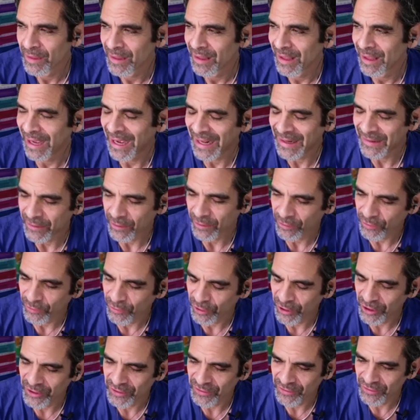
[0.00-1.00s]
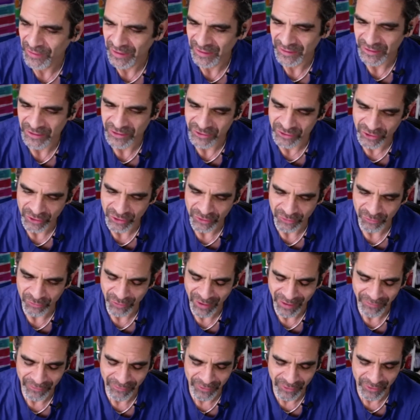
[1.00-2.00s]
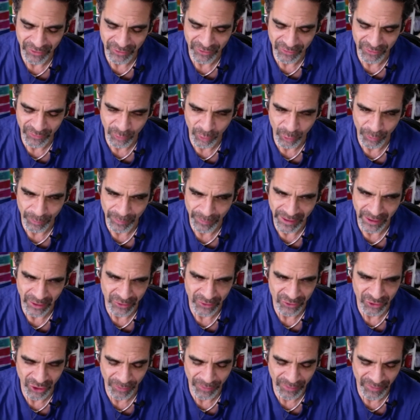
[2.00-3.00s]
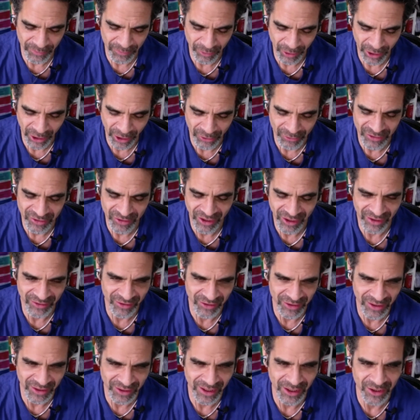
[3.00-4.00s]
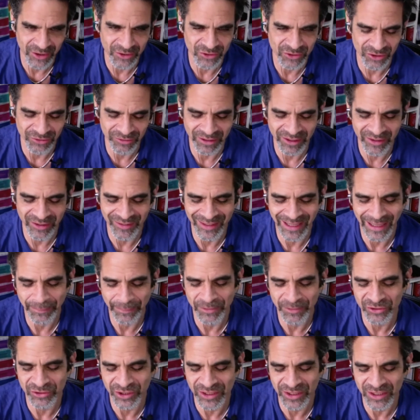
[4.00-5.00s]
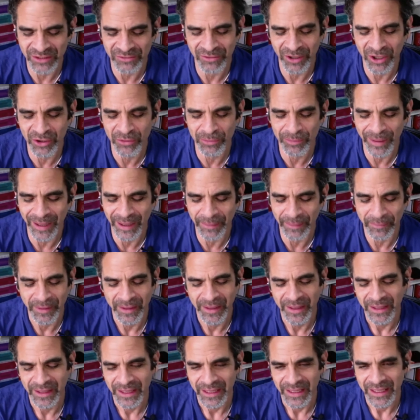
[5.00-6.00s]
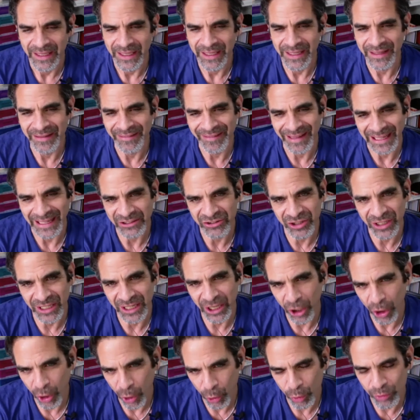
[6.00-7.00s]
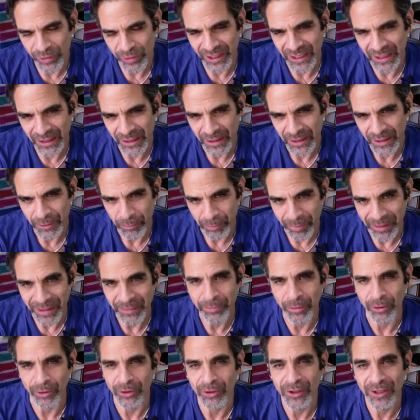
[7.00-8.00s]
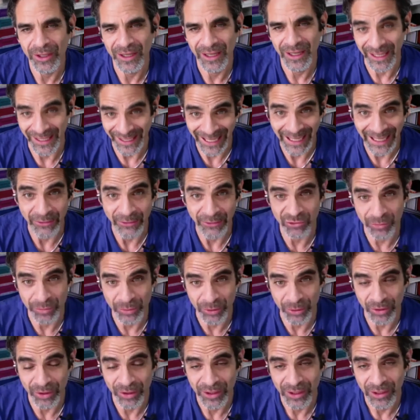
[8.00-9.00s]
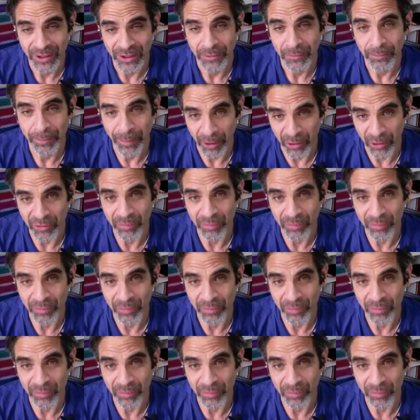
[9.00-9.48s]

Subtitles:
And the third thing that you've referenced for me, on top of prioritizing the culture and establishing the roadmap, is actually holding people accountable, both